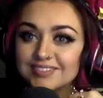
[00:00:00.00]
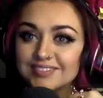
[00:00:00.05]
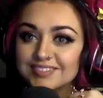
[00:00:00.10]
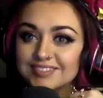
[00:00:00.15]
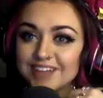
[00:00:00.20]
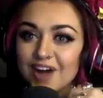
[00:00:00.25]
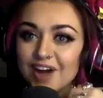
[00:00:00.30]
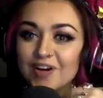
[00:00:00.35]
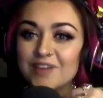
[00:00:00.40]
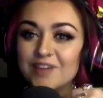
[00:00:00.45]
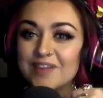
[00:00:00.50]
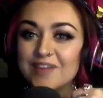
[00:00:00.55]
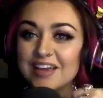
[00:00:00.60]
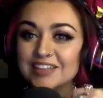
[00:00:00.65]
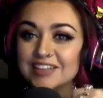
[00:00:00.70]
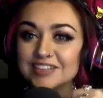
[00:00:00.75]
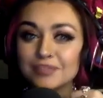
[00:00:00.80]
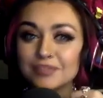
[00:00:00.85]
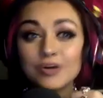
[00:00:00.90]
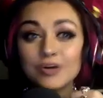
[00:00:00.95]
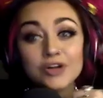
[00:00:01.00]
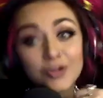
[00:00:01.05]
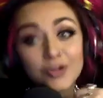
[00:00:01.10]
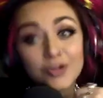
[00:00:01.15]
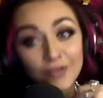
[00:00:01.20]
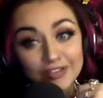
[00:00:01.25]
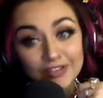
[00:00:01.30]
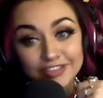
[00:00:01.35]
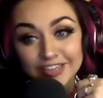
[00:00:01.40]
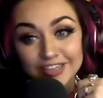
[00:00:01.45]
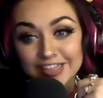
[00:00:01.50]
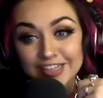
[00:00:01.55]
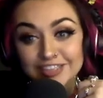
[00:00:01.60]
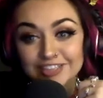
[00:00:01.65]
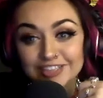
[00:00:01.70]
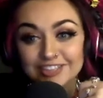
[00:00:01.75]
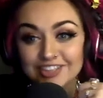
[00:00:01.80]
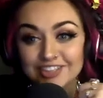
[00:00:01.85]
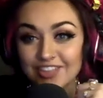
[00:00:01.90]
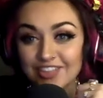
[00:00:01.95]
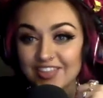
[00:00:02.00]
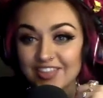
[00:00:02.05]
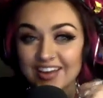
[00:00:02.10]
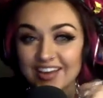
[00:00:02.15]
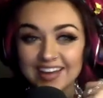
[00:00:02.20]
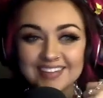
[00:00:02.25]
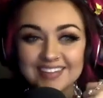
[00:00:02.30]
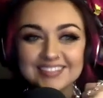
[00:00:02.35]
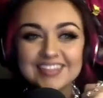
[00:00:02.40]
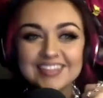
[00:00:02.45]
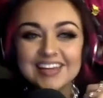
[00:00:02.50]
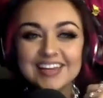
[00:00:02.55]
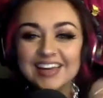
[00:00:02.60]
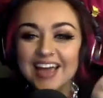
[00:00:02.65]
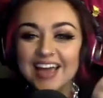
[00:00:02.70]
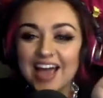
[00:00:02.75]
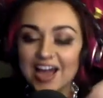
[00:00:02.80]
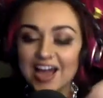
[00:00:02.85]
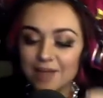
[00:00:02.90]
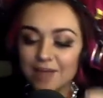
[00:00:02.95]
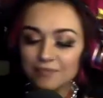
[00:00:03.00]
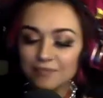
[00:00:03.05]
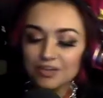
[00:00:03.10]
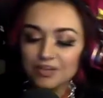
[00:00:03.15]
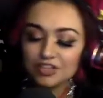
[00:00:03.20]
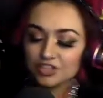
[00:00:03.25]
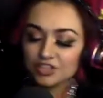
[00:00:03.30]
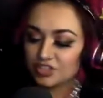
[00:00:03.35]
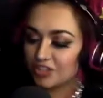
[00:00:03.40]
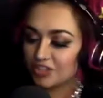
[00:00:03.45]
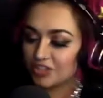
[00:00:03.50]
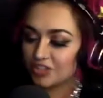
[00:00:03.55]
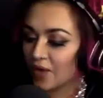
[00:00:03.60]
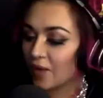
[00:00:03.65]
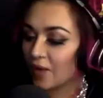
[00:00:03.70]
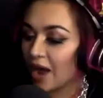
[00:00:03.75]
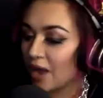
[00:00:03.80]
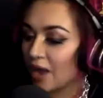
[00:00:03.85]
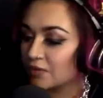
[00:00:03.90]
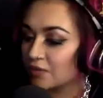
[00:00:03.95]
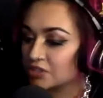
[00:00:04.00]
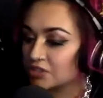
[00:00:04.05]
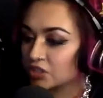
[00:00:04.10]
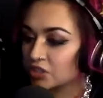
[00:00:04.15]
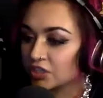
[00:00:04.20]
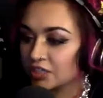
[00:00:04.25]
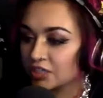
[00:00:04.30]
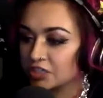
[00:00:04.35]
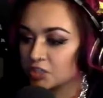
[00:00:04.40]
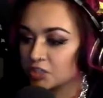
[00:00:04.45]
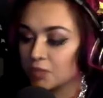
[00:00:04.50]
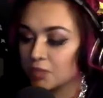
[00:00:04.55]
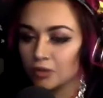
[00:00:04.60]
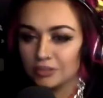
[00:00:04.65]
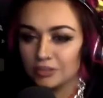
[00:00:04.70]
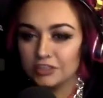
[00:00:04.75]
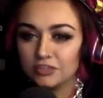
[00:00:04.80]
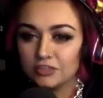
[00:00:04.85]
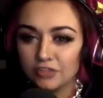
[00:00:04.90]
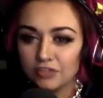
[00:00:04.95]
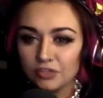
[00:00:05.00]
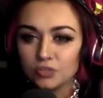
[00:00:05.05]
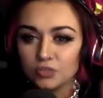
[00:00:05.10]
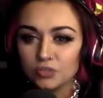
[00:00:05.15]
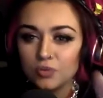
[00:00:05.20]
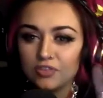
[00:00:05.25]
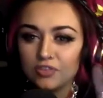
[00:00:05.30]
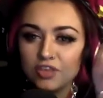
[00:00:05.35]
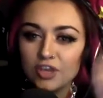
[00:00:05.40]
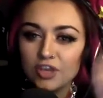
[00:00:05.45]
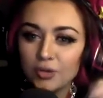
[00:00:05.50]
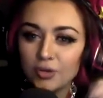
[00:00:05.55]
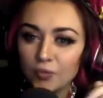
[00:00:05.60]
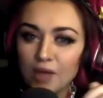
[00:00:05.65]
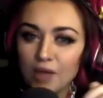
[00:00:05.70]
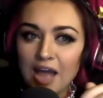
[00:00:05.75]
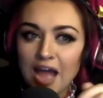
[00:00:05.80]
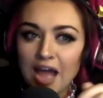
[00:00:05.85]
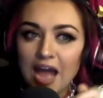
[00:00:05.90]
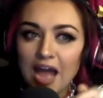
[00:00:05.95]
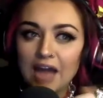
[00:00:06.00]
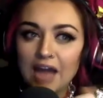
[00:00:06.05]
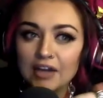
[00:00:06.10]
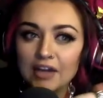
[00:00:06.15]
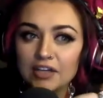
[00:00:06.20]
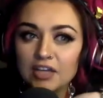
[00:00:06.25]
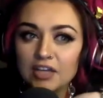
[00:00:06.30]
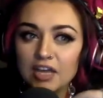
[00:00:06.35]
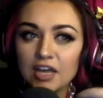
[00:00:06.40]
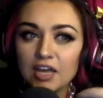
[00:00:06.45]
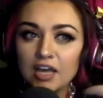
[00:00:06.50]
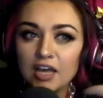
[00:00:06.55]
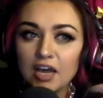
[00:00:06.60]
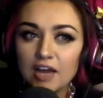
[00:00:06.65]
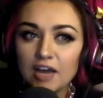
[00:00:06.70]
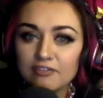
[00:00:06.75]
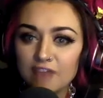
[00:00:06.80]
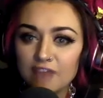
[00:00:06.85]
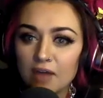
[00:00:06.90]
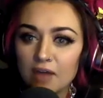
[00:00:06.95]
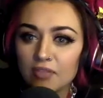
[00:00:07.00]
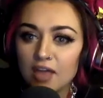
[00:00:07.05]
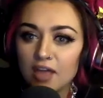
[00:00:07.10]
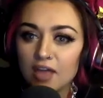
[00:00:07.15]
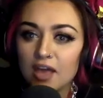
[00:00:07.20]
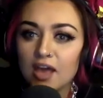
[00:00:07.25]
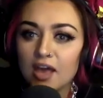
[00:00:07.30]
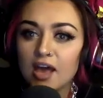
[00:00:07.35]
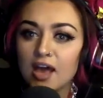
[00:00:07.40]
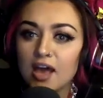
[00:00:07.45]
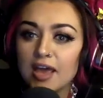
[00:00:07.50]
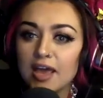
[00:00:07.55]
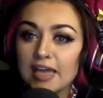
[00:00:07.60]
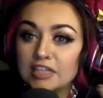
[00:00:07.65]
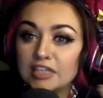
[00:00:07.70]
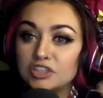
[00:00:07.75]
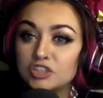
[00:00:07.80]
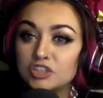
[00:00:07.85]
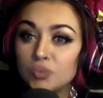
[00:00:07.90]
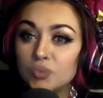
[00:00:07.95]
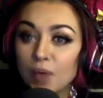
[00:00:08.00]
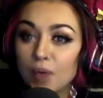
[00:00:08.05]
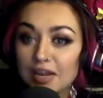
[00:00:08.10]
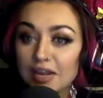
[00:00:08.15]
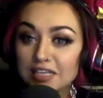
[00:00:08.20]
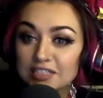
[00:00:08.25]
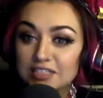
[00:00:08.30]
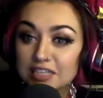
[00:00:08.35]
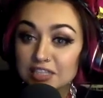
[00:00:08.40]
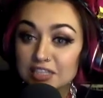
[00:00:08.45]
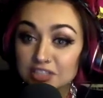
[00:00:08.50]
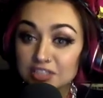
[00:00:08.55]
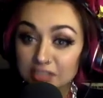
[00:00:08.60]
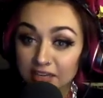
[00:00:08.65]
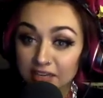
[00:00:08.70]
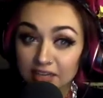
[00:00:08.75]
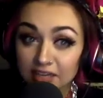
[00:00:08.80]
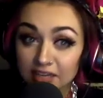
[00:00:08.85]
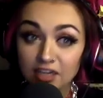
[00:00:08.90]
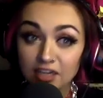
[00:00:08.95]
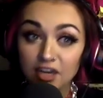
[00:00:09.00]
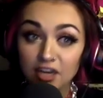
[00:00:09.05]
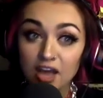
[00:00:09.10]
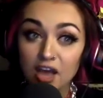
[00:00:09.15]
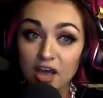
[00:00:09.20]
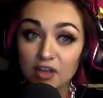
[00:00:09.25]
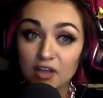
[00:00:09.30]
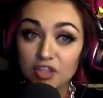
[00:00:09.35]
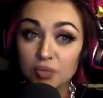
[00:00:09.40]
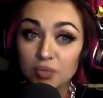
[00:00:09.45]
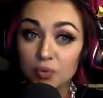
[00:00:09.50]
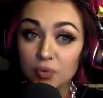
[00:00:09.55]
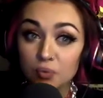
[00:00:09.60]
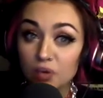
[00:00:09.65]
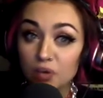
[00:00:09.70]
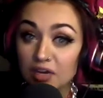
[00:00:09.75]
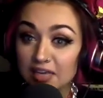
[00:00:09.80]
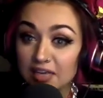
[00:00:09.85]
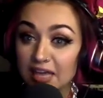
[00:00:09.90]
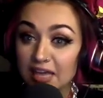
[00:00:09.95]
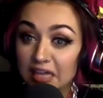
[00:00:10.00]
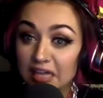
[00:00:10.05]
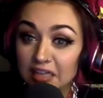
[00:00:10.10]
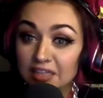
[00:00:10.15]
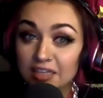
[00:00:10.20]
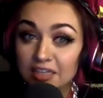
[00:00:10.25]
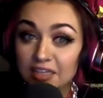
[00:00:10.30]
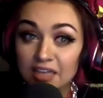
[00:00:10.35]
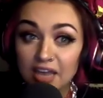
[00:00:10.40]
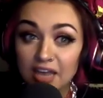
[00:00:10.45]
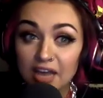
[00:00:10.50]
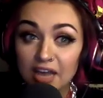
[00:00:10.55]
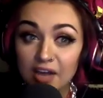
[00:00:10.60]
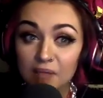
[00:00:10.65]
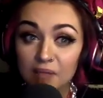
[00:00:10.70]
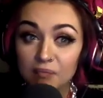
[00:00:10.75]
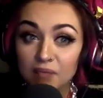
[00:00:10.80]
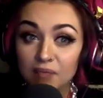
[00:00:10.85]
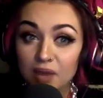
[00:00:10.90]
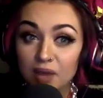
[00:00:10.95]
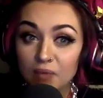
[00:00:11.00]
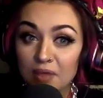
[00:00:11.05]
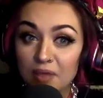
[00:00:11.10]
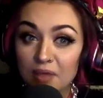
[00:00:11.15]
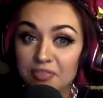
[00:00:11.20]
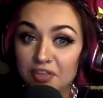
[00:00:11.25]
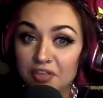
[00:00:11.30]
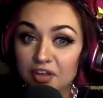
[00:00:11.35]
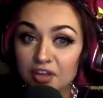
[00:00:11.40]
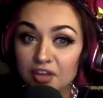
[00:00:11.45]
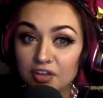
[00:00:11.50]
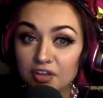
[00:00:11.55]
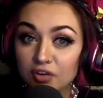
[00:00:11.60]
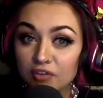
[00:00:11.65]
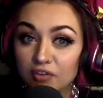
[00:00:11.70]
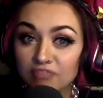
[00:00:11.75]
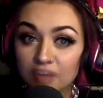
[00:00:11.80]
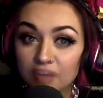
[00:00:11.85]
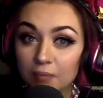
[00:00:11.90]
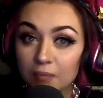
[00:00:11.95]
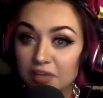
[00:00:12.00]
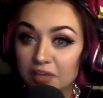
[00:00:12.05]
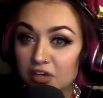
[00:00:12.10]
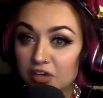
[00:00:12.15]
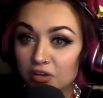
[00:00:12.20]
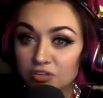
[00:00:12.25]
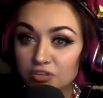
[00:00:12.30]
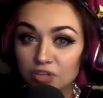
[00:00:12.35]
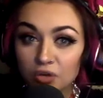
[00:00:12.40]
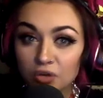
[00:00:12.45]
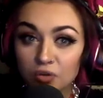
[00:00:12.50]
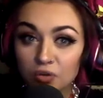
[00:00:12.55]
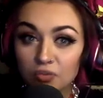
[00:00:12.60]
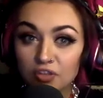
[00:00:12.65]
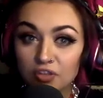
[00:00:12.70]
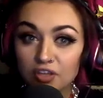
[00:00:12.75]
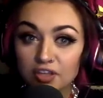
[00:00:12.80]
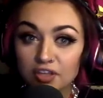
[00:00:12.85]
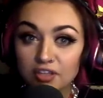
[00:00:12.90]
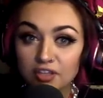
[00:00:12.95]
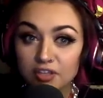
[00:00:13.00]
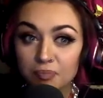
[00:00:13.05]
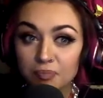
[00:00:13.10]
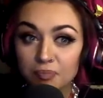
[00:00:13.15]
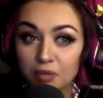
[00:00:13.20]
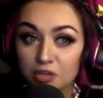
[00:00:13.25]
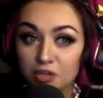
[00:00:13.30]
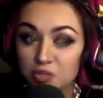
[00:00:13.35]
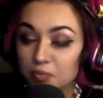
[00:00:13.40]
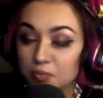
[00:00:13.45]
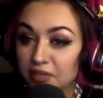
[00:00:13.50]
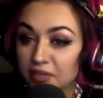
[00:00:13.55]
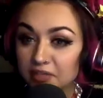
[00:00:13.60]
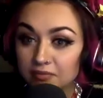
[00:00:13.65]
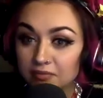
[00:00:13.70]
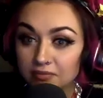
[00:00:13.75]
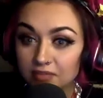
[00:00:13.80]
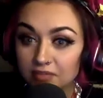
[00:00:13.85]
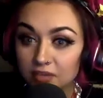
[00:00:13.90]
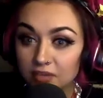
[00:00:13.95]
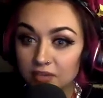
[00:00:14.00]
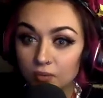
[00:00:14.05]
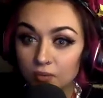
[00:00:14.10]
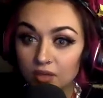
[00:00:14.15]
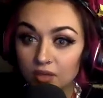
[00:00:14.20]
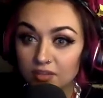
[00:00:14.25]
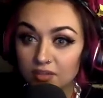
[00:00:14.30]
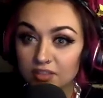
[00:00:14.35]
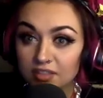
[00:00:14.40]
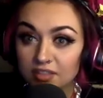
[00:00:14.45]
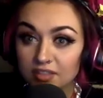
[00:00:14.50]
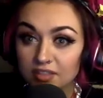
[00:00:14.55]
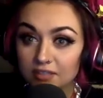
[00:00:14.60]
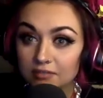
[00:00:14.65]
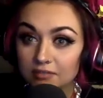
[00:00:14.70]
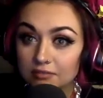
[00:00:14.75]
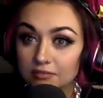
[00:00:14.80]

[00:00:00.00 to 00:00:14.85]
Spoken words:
Oh, amazing. Well, congratulations on that. So I was looking at some old interviews with you, and I found that in 2016 you were really ill. I read that your family got told that you possibly weren't gonna